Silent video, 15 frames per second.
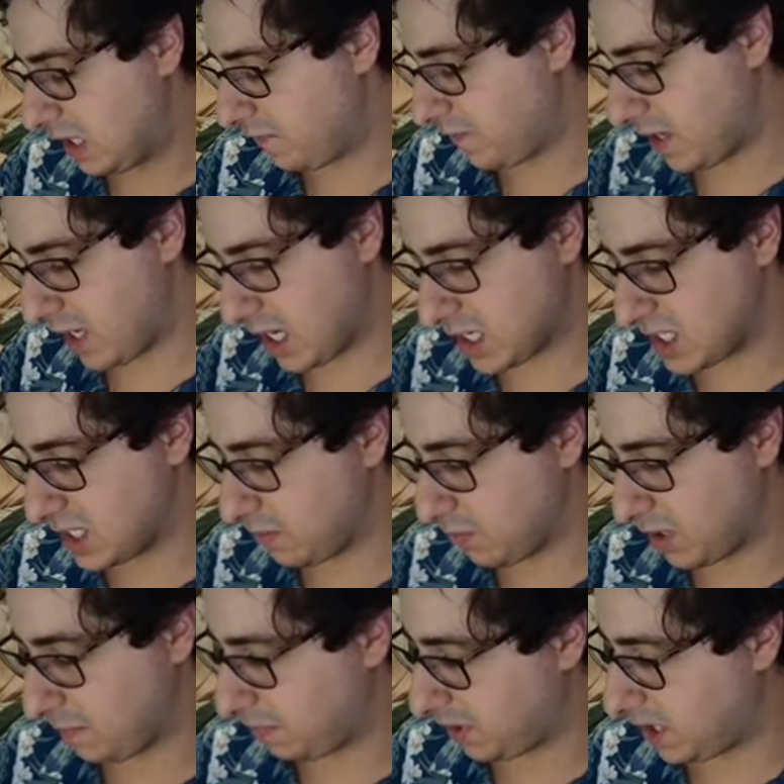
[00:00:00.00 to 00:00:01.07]
if I get
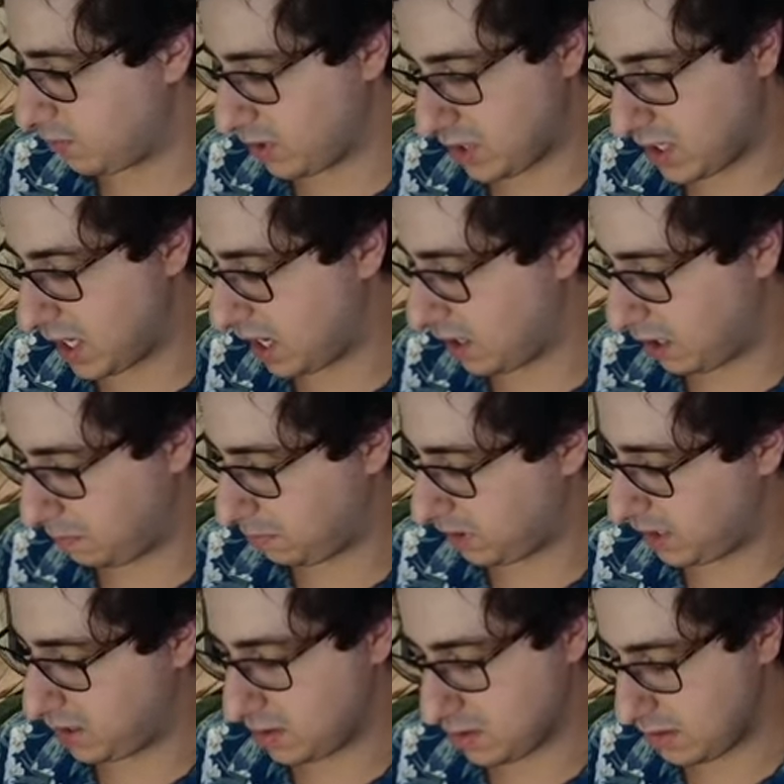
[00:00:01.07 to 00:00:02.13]
someone to play with, yeah, I'll
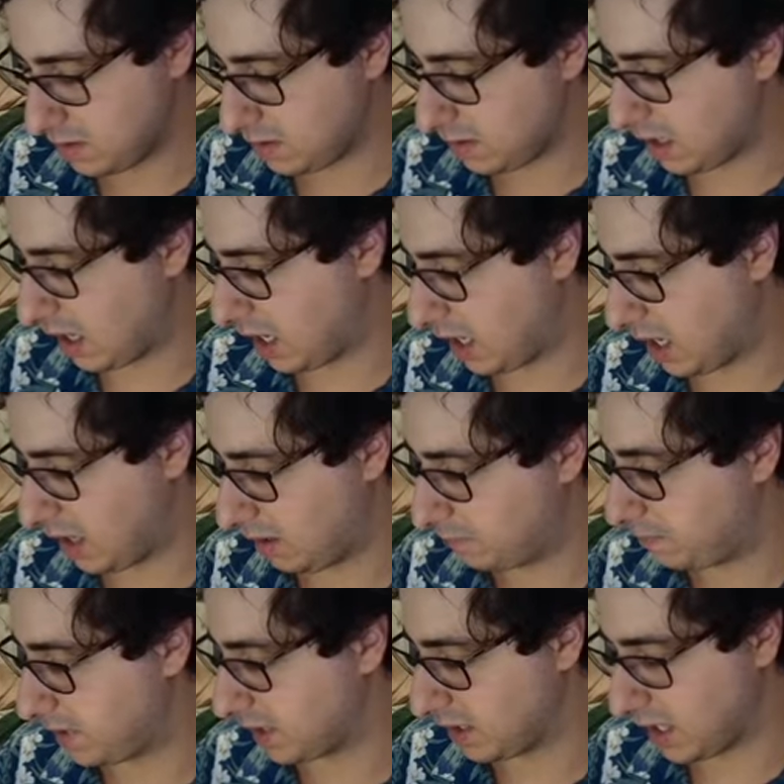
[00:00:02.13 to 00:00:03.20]
play.
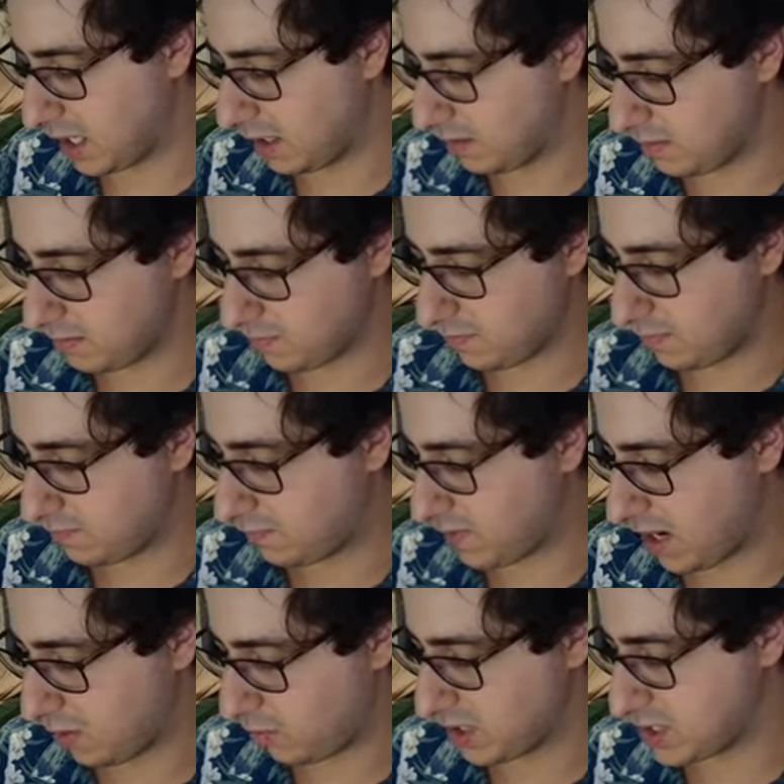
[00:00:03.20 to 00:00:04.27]
Uh, Pignite
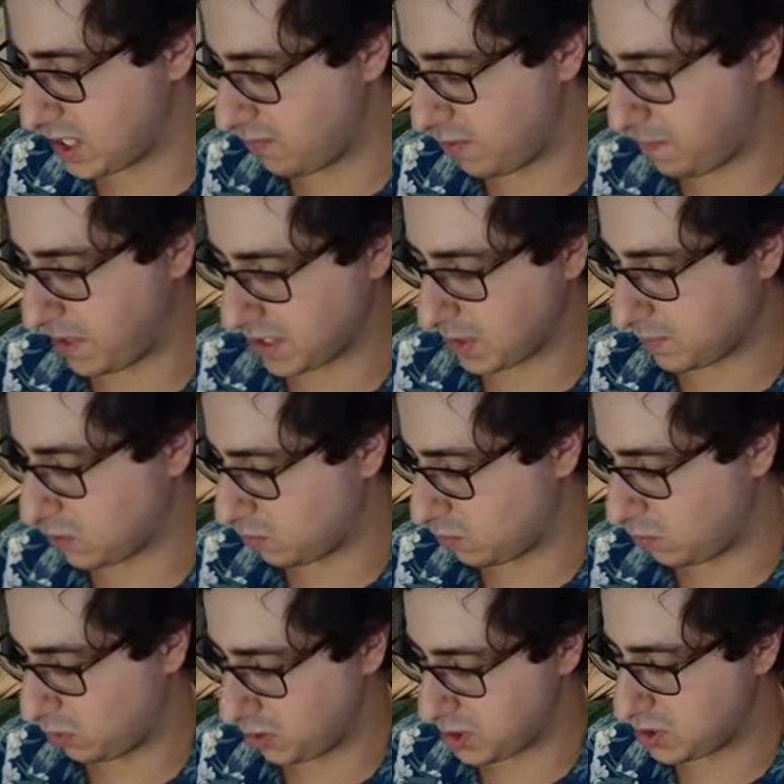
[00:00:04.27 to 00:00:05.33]
Fanaway's never picked up the
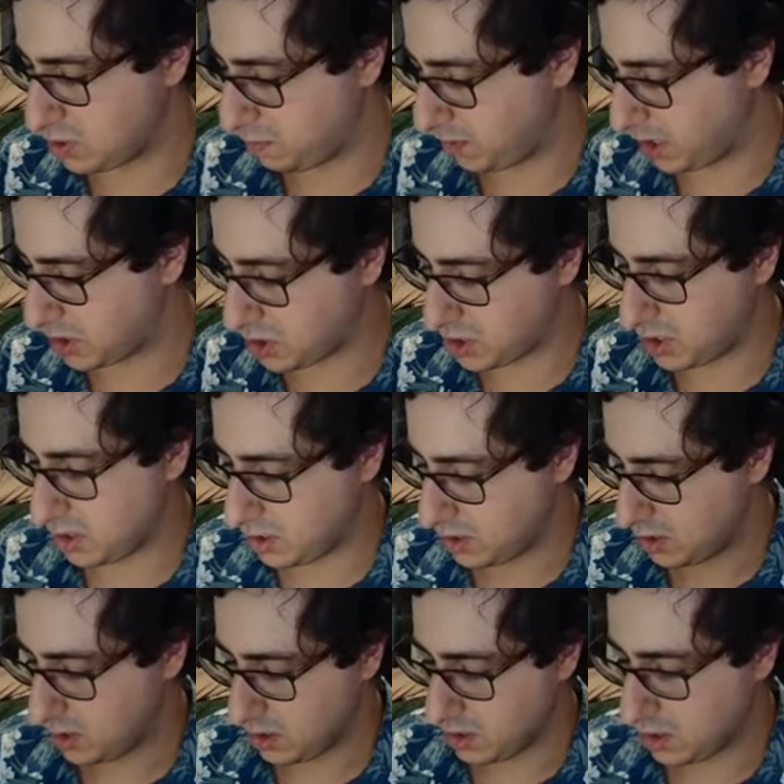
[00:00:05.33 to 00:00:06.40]
rules too much.
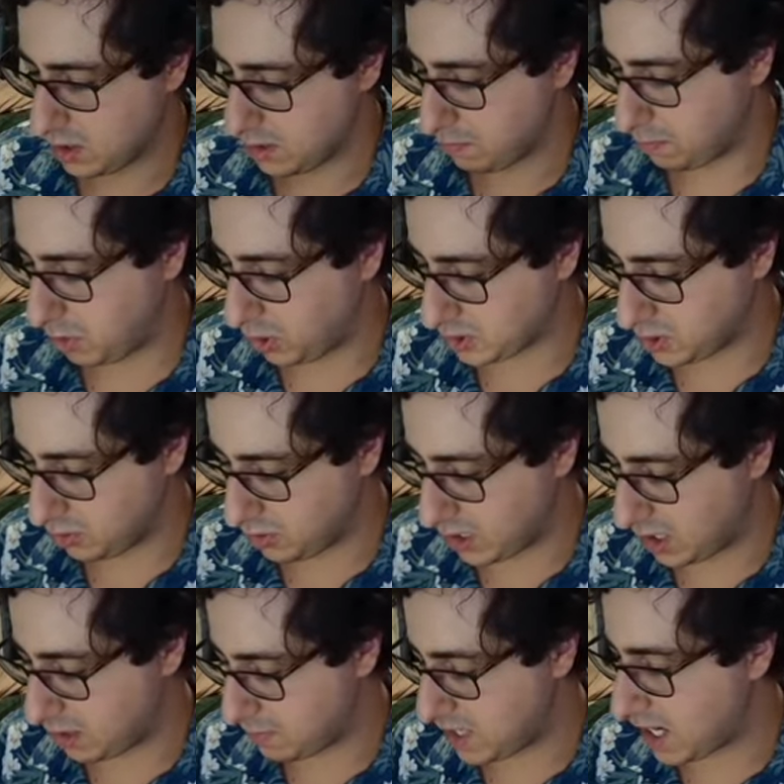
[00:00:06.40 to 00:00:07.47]
Boltoon
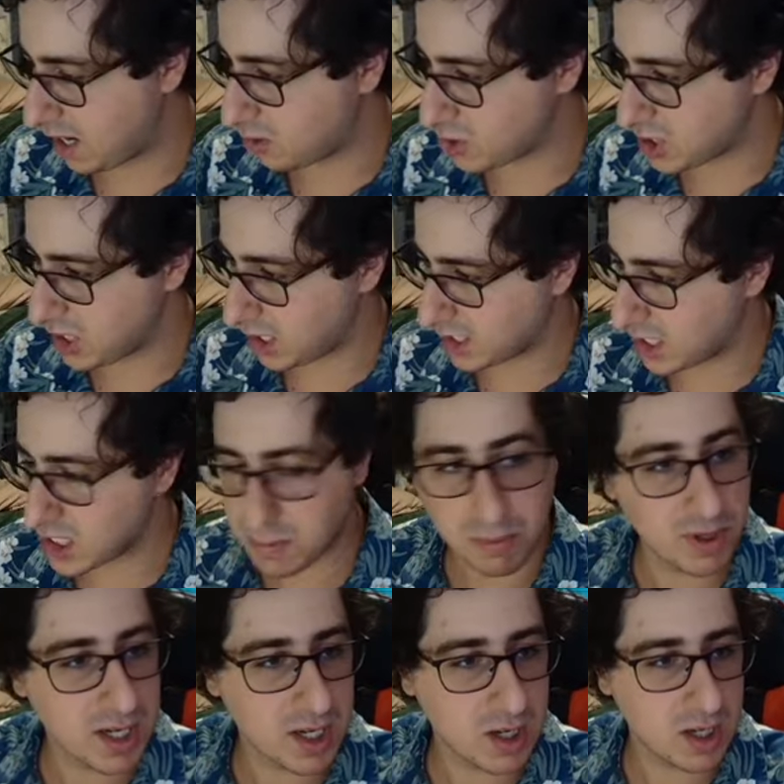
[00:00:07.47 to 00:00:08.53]
enemy ousted. That's
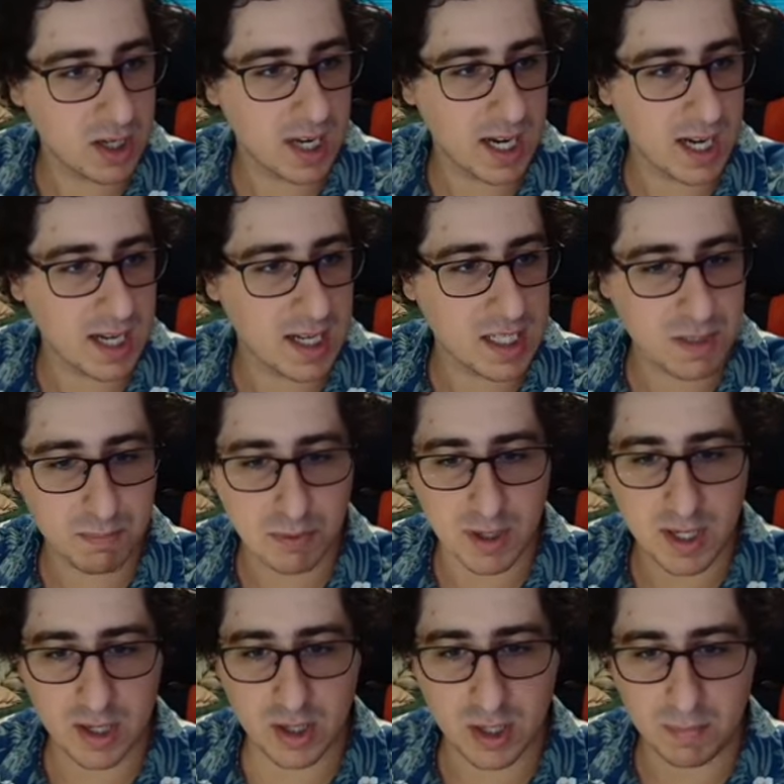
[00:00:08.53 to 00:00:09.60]
pretty good. Hey, that's
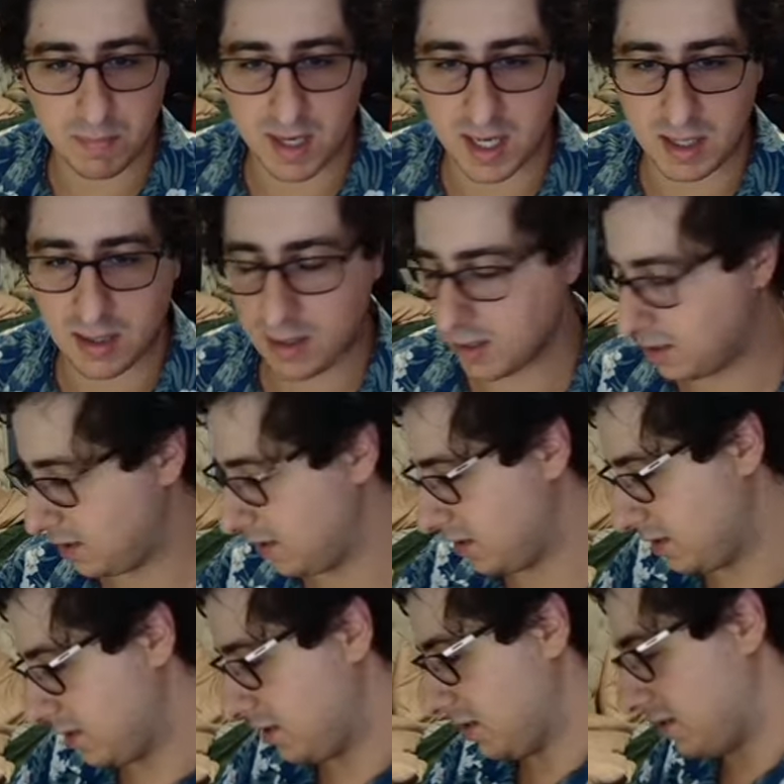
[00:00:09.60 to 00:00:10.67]
pretty good, man.
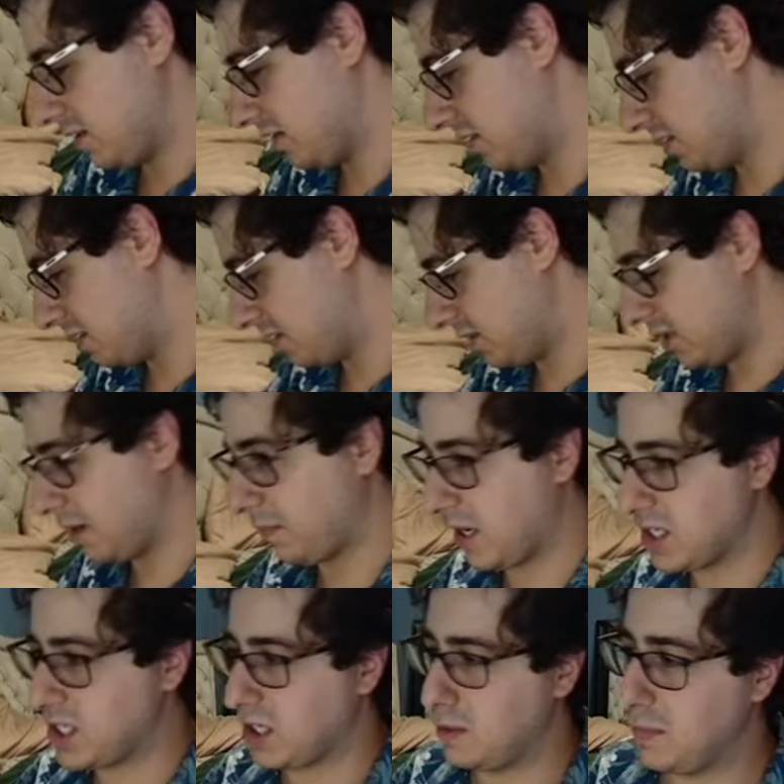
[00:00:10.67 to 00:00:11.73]
I'm
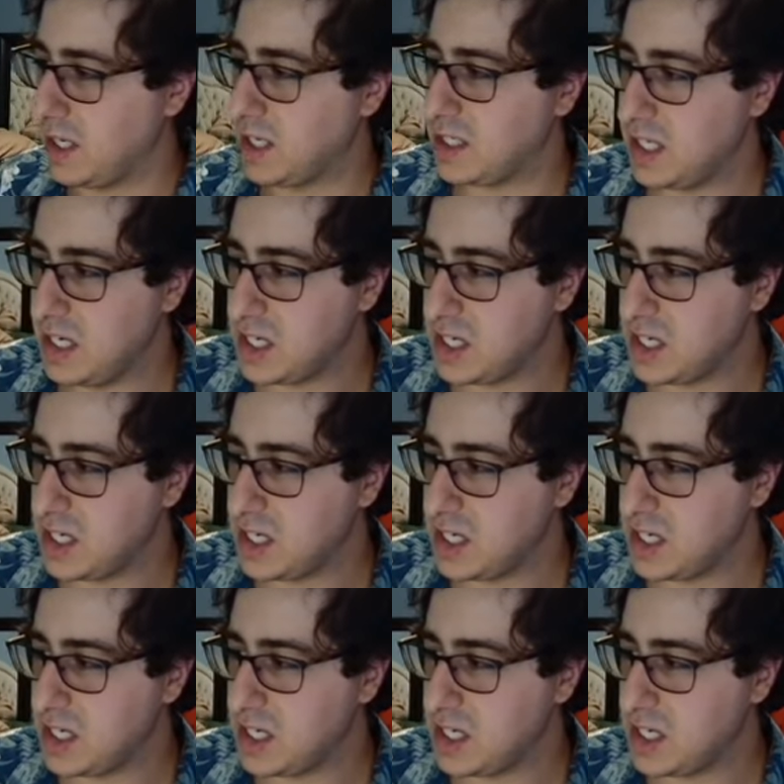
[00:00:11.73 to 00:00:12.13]
guessing you mean